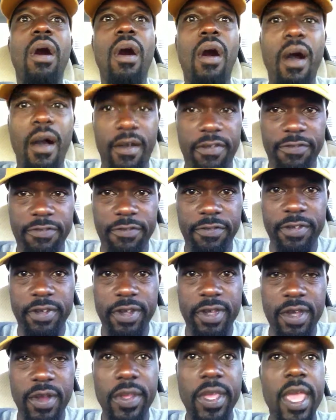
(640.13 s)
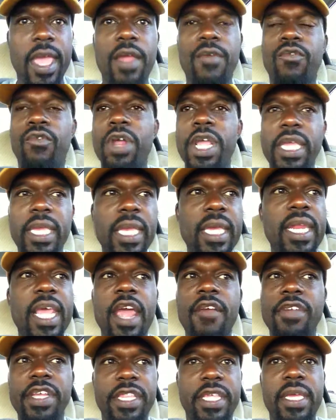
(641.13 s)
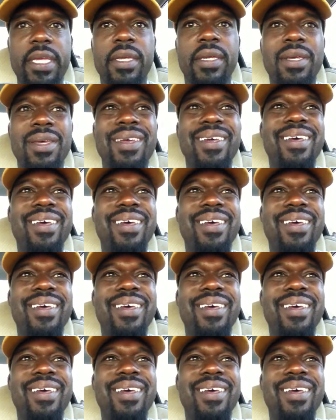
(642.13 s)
off, okay? Ringing, everything.